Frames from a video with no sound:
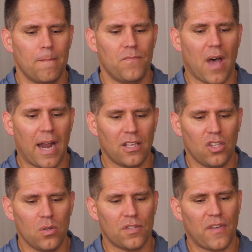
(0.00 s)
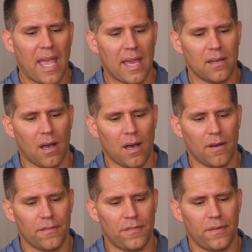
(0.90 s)
Not a huge fan
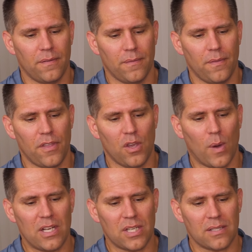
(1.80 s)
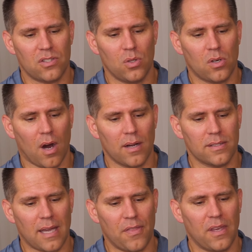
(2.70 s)
of the UHS-2
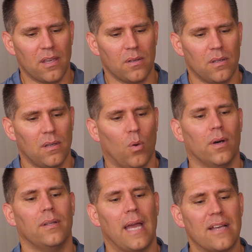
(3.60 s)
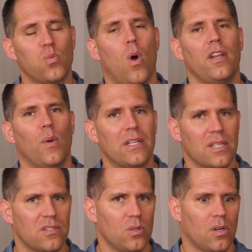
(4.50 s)
cards. I think it, well, it has one
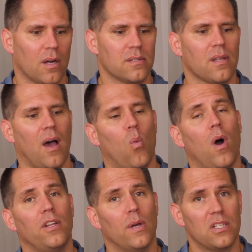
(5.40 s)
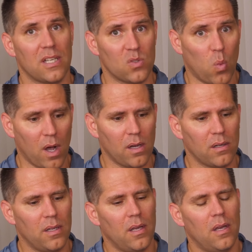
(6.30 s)
UHS-2 card slot, one UHS-1
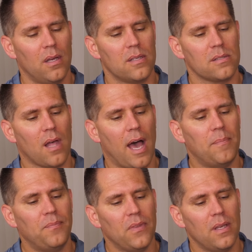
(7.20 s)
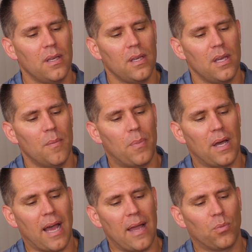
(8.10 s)
slot.
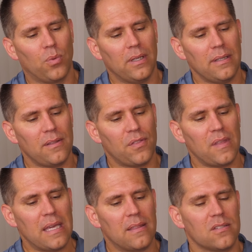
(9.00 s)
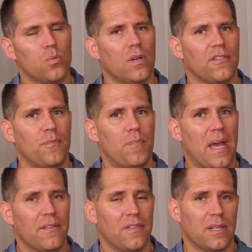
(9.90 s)
But I really think this would have
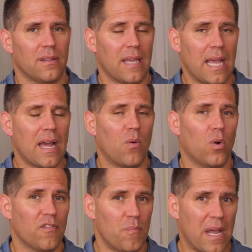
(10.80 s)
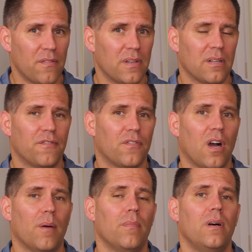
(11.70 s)
benefited, the A9 would have benefited
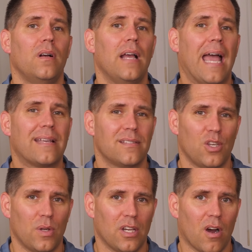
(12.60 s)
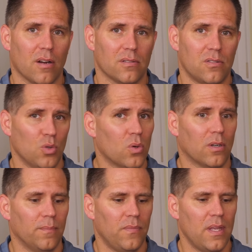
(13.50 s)
from XQD cards, dual.